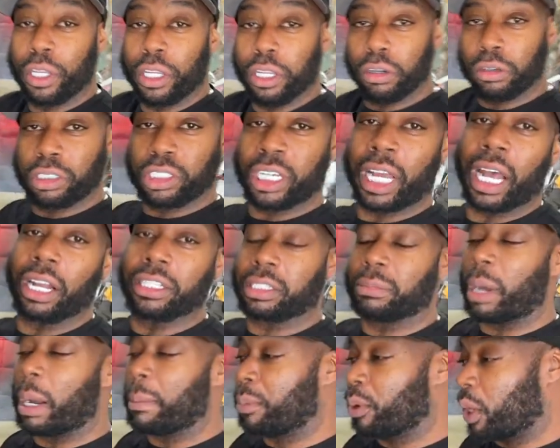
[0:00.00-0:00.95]
huge shout out to
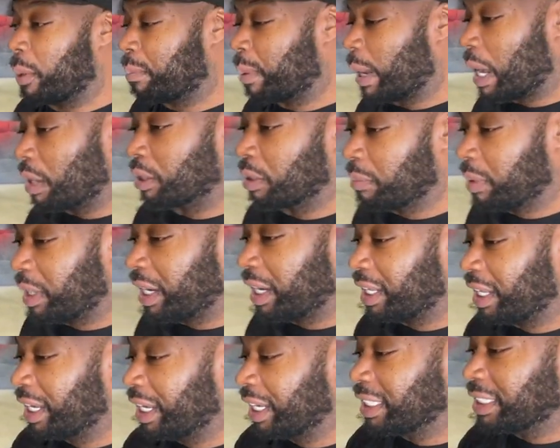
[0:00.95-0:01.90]
my boy Powder Man,
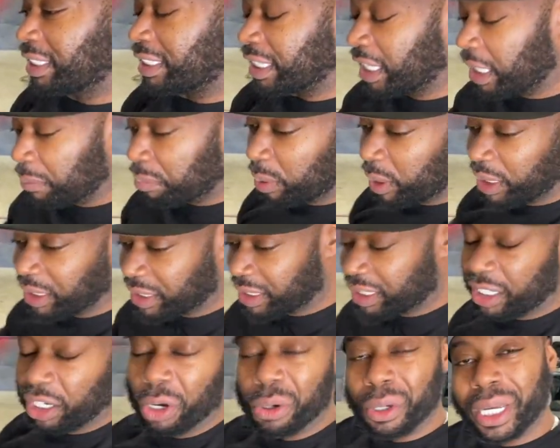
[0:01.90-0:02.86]

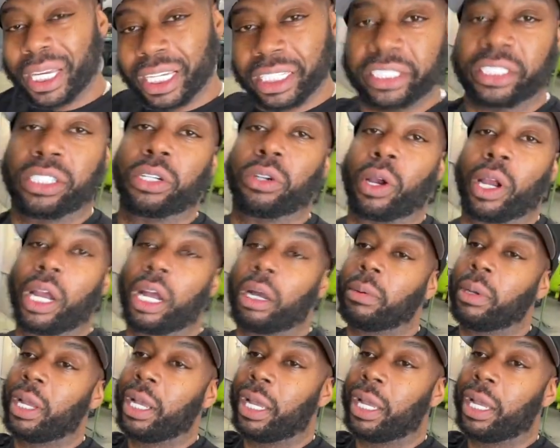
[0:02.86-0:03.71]
CPC on Instagram.